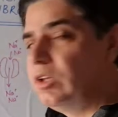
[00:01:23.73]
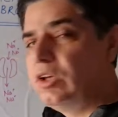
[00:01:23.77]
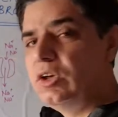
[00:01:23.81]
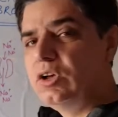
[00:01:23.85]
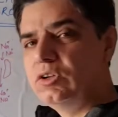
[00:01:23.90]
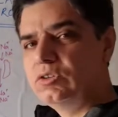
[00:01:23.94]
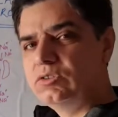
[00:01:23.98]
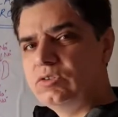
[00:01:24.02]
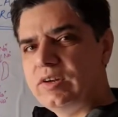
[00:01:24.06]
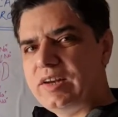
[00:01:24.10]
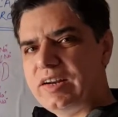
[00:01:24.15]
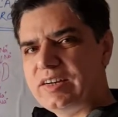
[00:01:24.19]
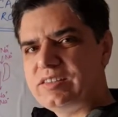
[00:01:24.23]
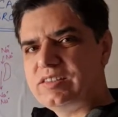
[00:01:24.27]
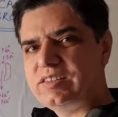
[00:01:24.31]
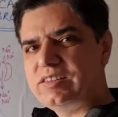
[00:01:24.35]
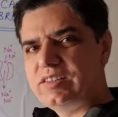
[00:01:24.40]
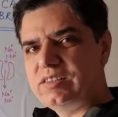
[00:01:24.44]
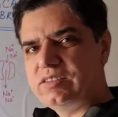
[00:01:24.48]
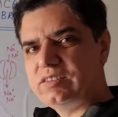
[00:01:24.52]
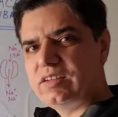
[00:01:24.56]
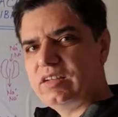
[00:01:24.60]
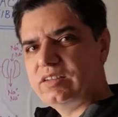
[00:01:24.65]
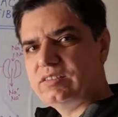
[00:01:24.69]
So let's
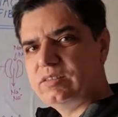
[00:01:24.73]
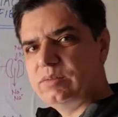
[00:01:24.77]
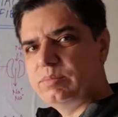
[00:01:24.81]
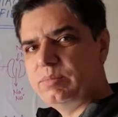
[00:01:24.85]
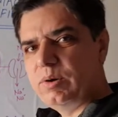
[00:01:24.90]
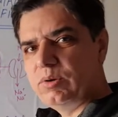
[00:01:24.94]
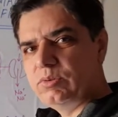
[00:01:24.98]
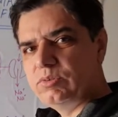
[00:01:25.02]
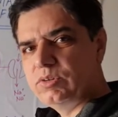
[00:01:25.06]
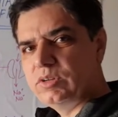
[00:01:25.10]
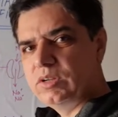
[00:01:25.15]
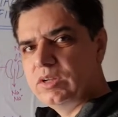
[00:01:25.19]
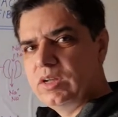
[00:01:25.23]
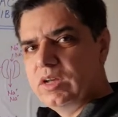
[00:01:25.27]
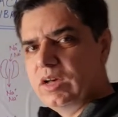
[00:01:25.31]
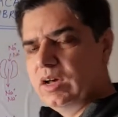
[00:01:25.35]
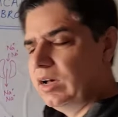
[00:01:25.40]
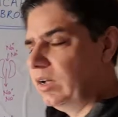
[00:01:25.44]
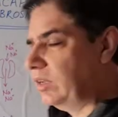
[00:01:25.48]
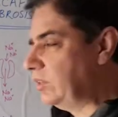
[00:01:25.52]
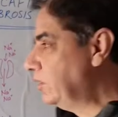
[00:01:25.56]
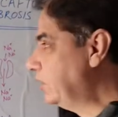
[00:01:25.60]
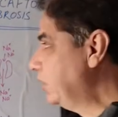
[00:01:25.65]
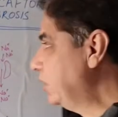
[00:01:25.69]
discuss about
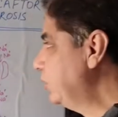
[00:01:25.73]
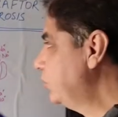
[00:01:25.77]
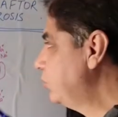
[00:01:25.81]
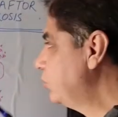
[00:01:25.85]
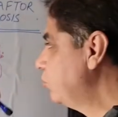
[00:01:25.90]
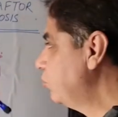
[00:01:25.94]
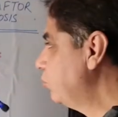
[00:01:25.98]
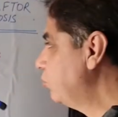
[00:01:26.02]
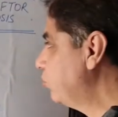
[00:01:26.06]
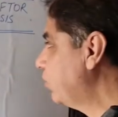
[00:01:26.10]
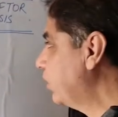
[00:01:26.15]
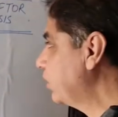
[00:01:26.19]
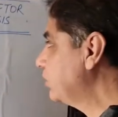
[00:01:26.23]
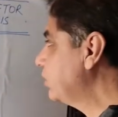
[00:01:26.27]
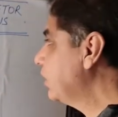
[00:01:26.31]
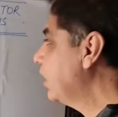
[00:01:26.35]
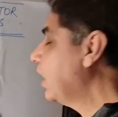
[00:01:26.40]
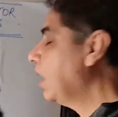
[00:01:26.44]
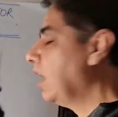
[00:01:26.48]
uh, these two drugs.